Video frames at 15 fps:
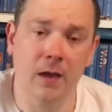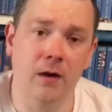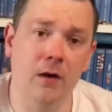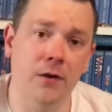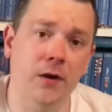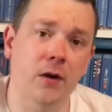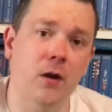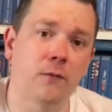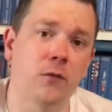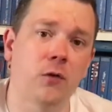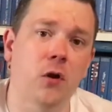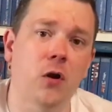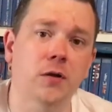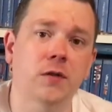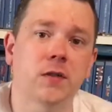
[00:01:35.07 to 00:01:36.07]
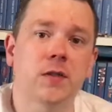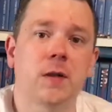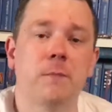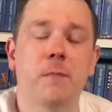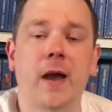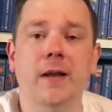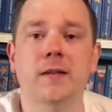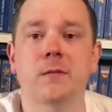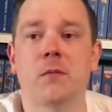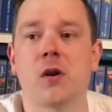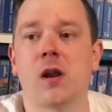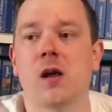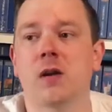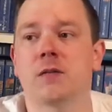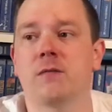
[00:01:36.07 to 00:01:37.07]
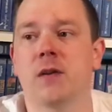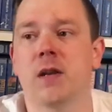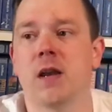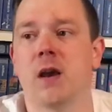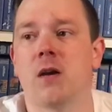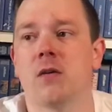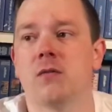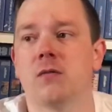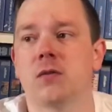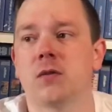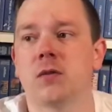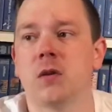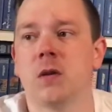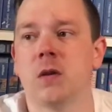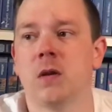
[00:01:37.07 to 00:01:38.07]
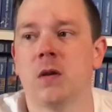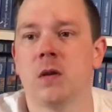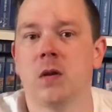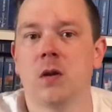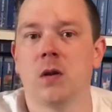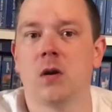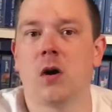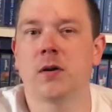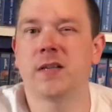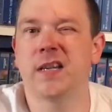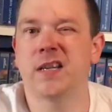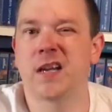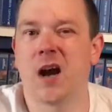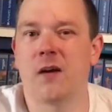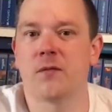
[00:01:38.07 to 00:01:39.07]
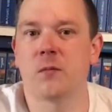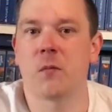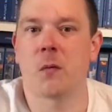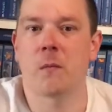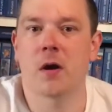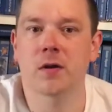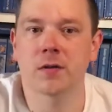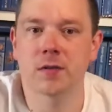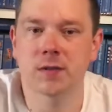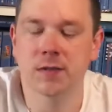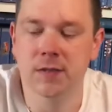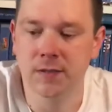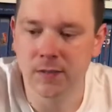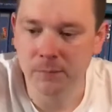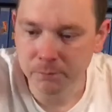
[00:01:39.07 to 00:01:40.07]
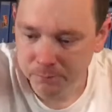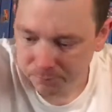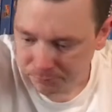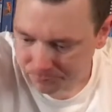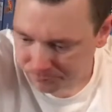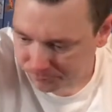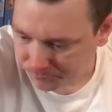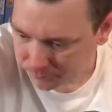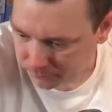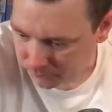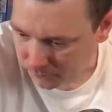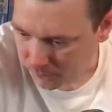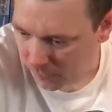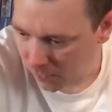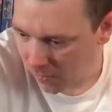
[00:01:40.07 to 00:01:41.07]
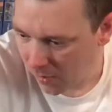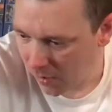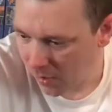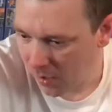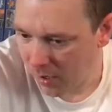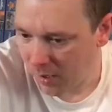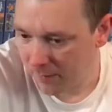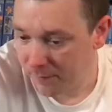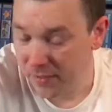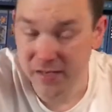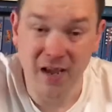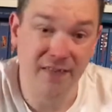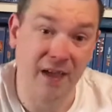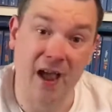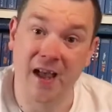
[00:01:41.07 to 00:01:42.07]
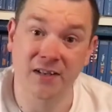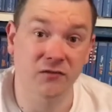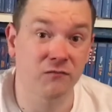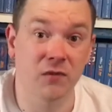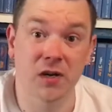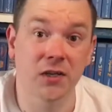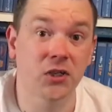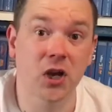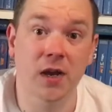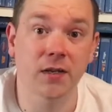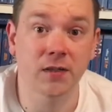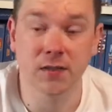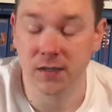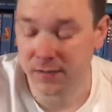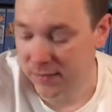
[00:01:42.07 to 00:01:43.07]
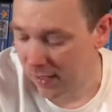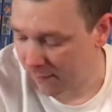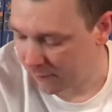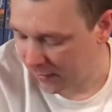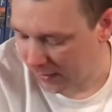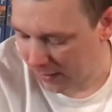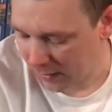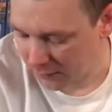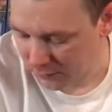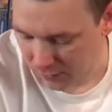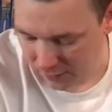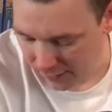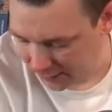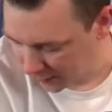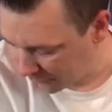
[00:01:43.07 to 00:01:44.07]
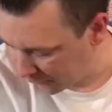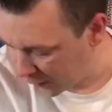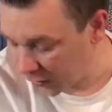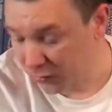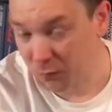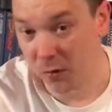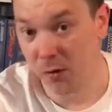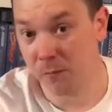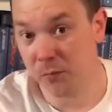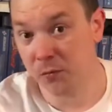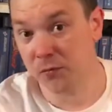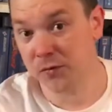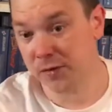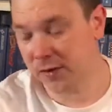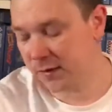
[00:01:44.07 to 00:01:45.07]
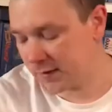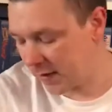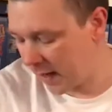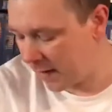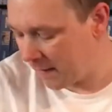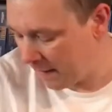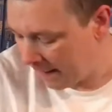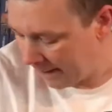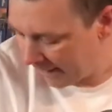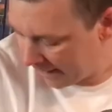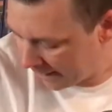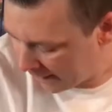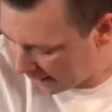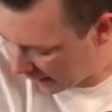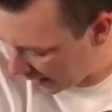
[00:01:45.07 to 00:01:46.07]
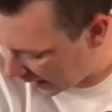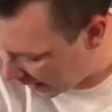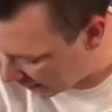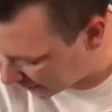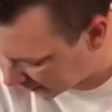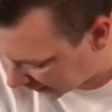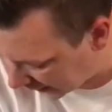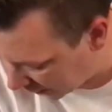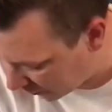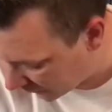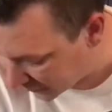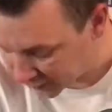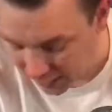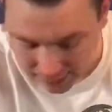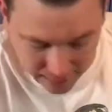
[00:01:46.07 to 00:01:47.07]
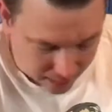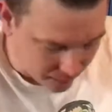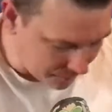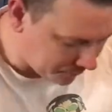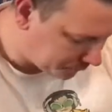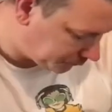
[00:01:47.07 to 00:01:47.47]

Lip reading: I don't know if you guys have seen back to my last videos. I did cover my Master System. And yeah, that hasn't really changed since that video. So that's the first one I bought since then. Sticking with Sega,